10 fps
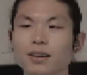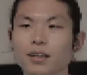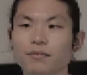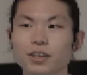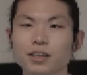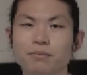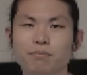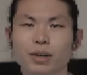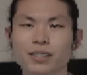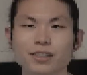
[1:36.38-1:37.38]
If the
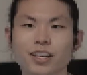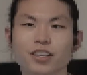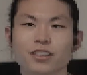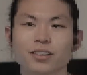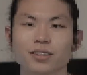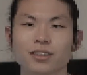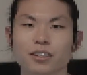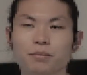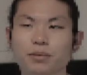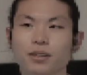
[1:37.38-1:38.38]
presentation doesn't look
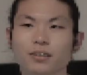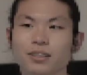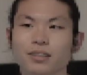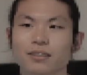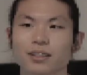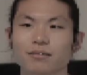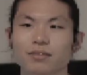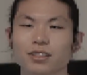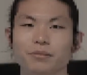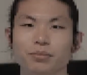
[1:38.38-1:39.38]
appealing, then
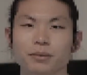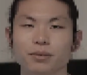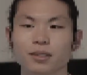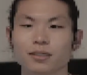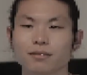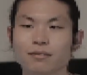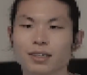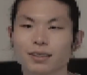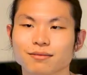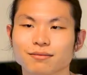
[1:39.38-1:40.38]
simply put,
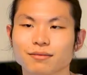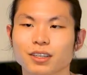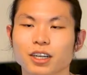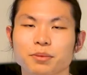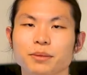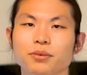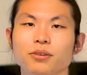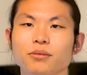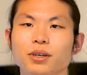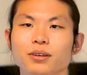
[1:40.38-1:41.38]
like, a lot of
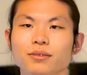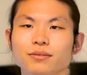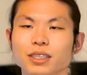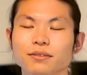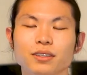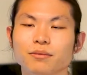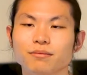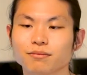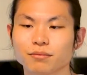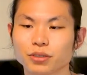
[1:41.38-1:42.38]
people will, even the
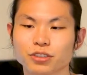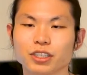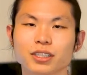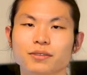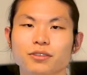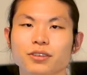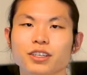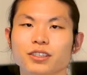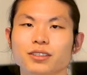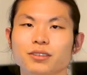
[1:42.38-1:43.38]
most genius of
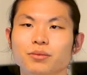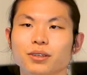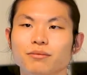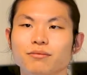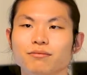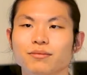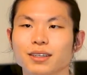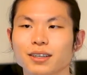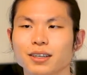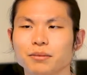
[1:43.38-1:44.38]
creations will
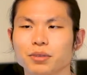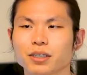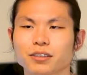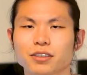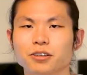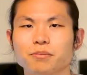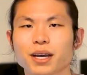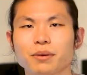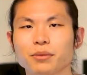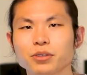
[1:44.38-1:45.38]
be considered bad
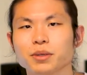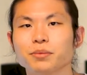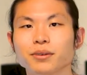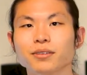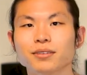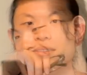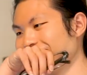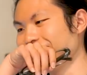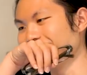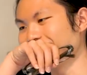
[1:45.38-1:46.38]
by most people.
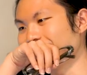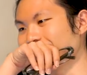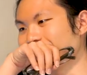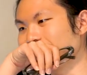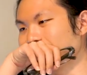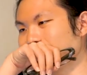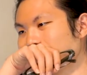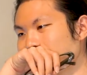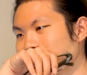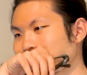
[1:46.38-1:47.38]

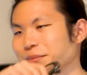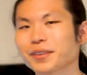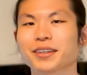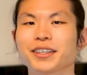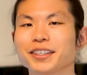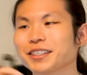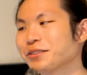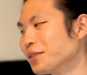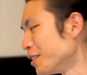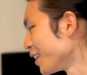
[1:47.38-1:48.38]
Okay, let's
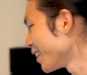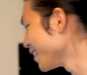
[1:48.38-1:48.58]
redo that.